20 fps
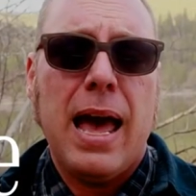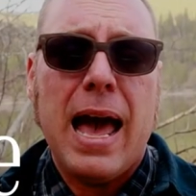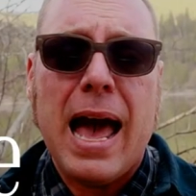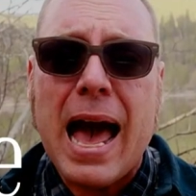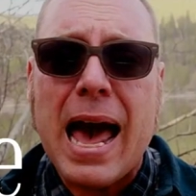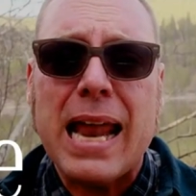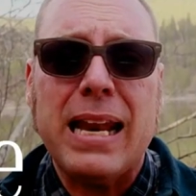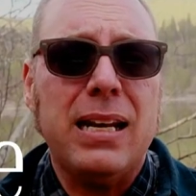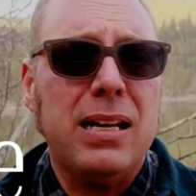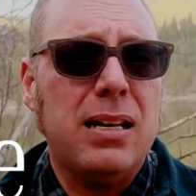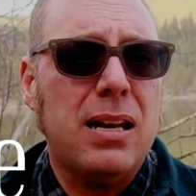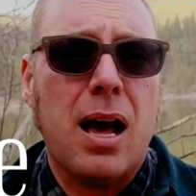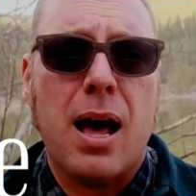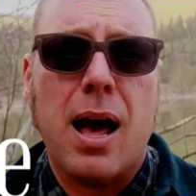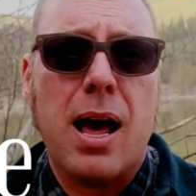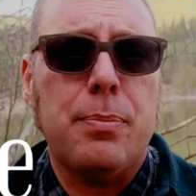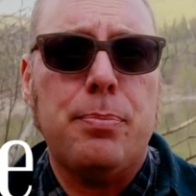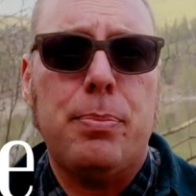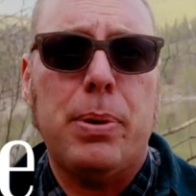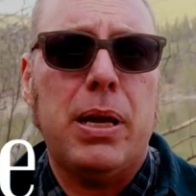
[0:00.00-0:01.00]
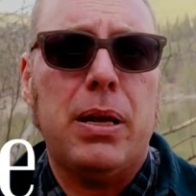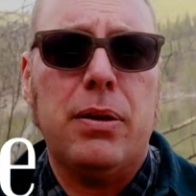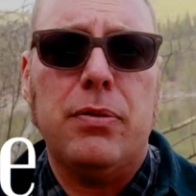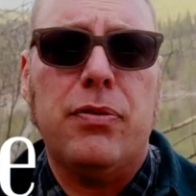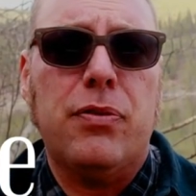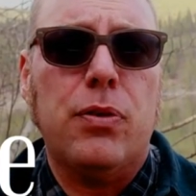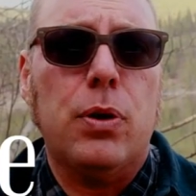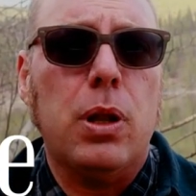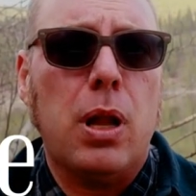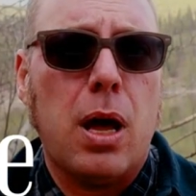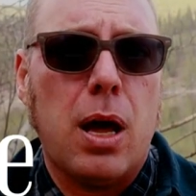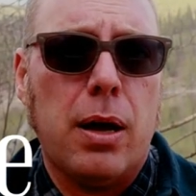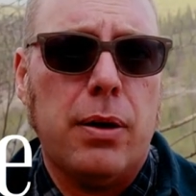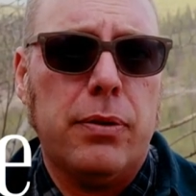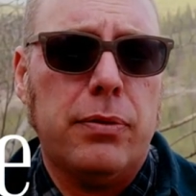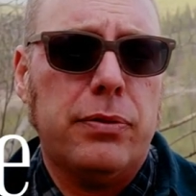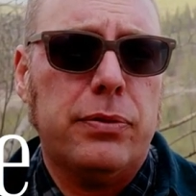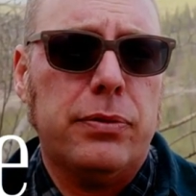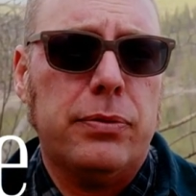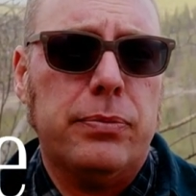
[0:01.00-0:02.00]
Had it not been for
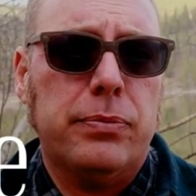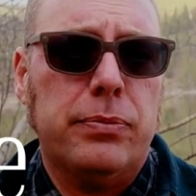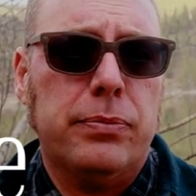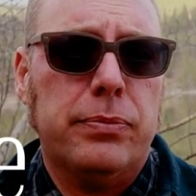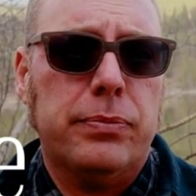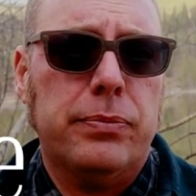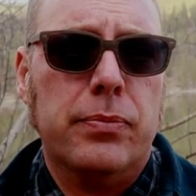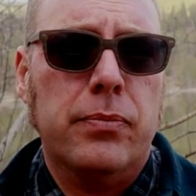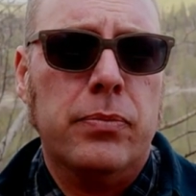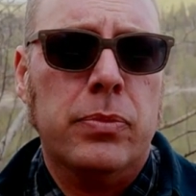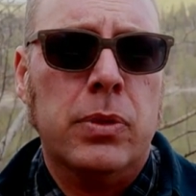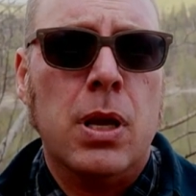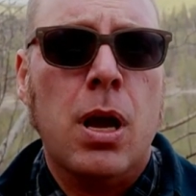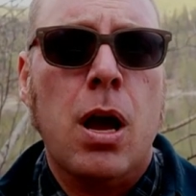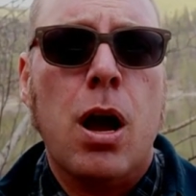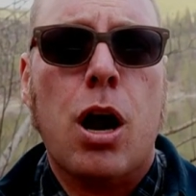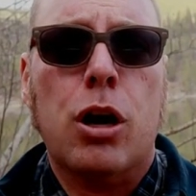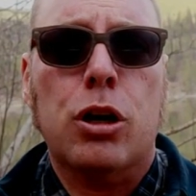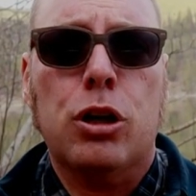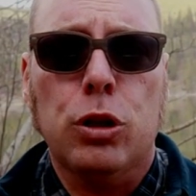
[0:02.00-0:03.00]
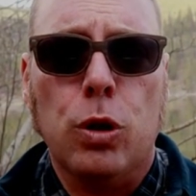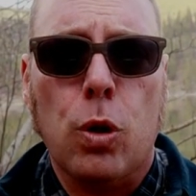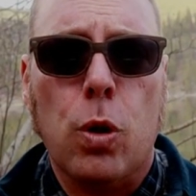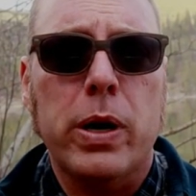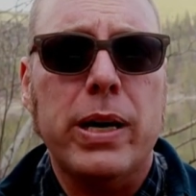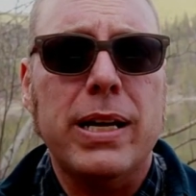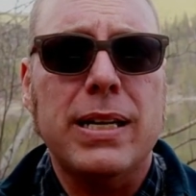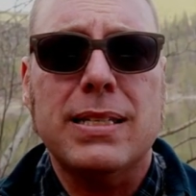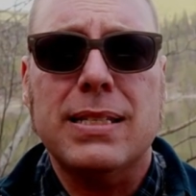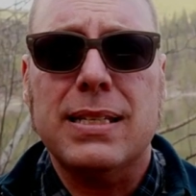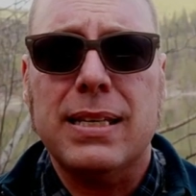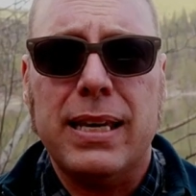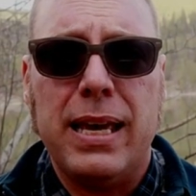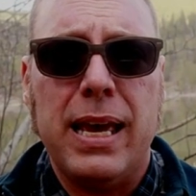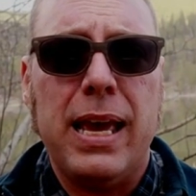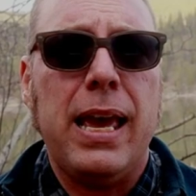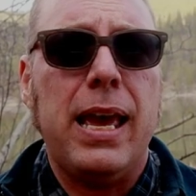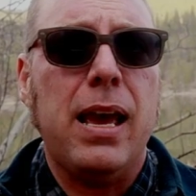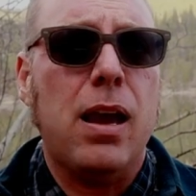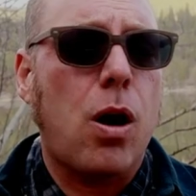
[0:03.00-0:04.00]
love. Our glorious
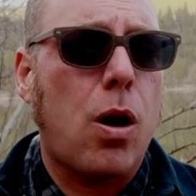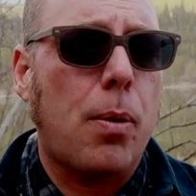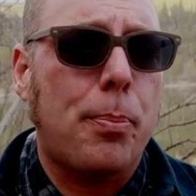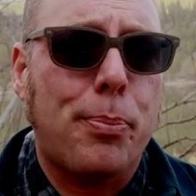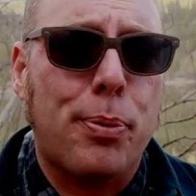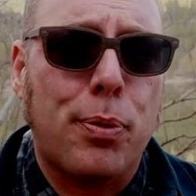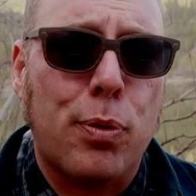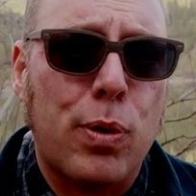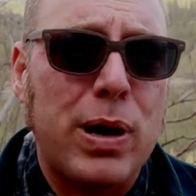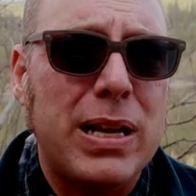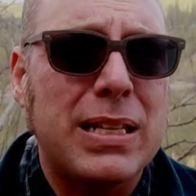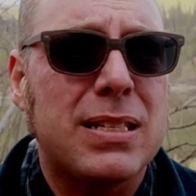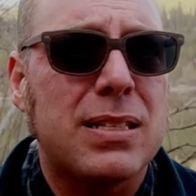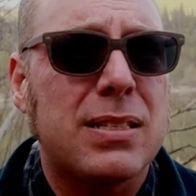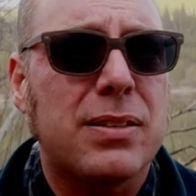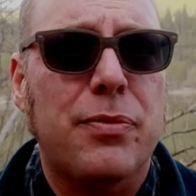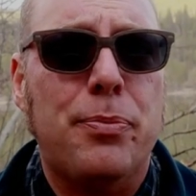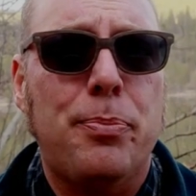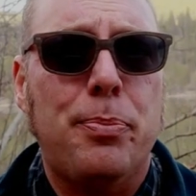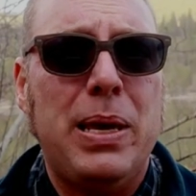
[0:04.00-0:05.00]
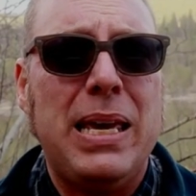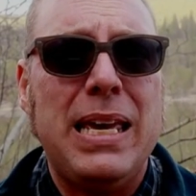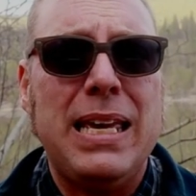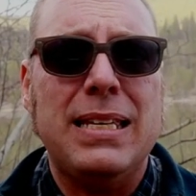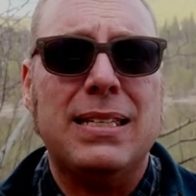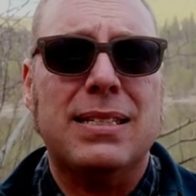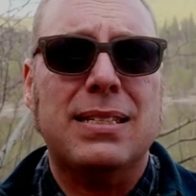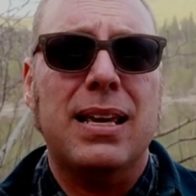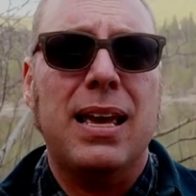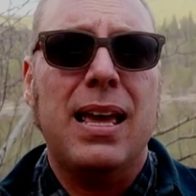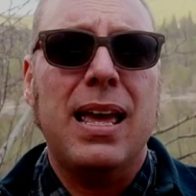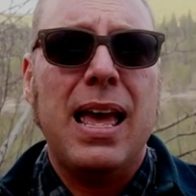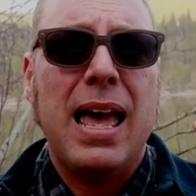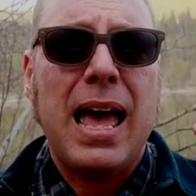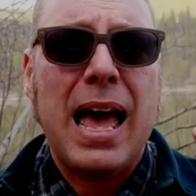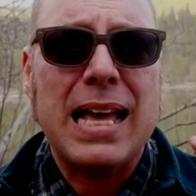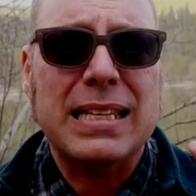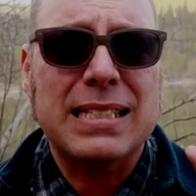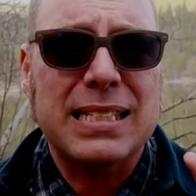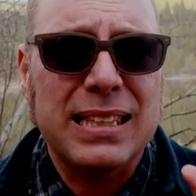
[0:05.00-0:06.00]
King, our Prince of Peace,
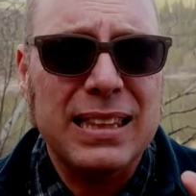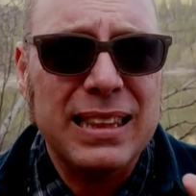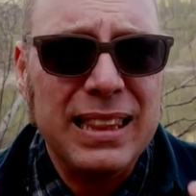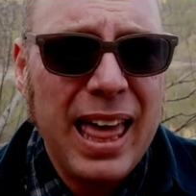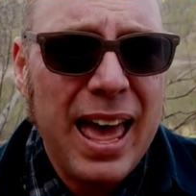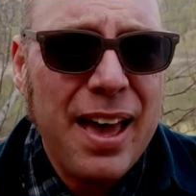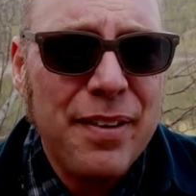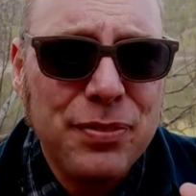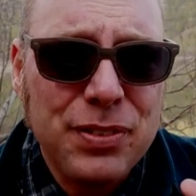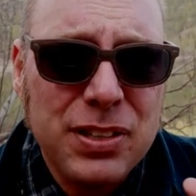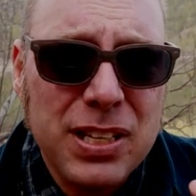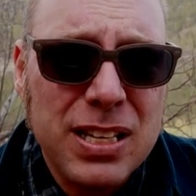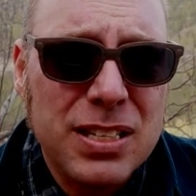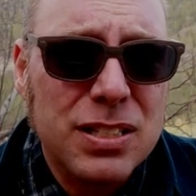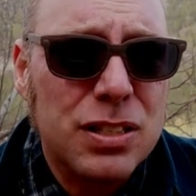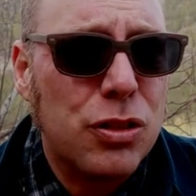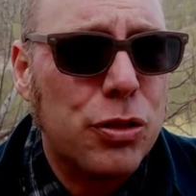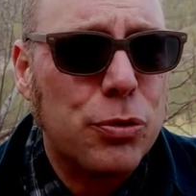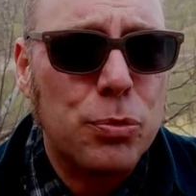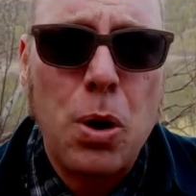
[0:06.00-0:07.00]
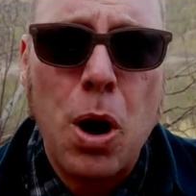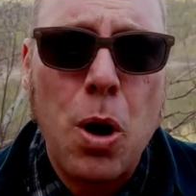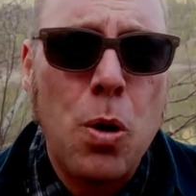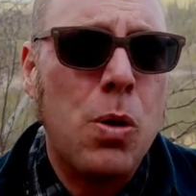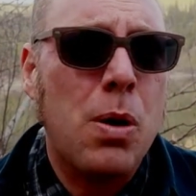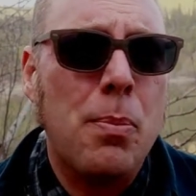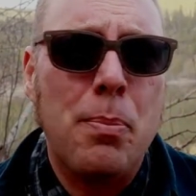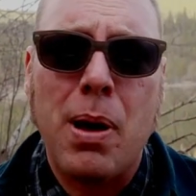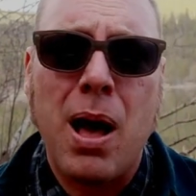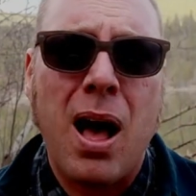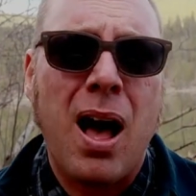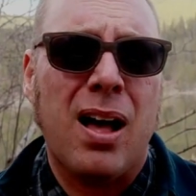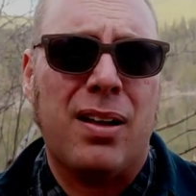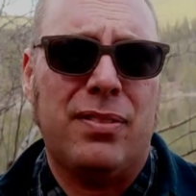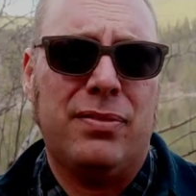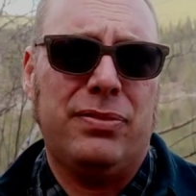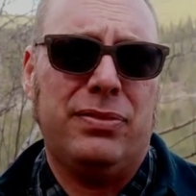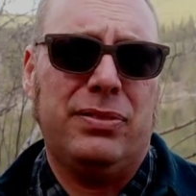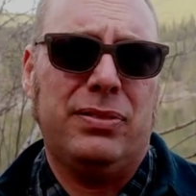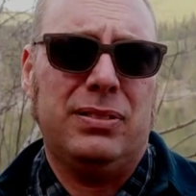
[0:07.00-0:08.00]
has left his throne
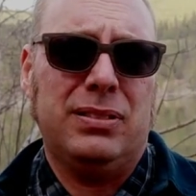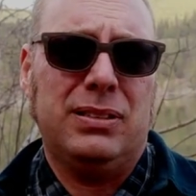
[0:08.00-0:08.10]
above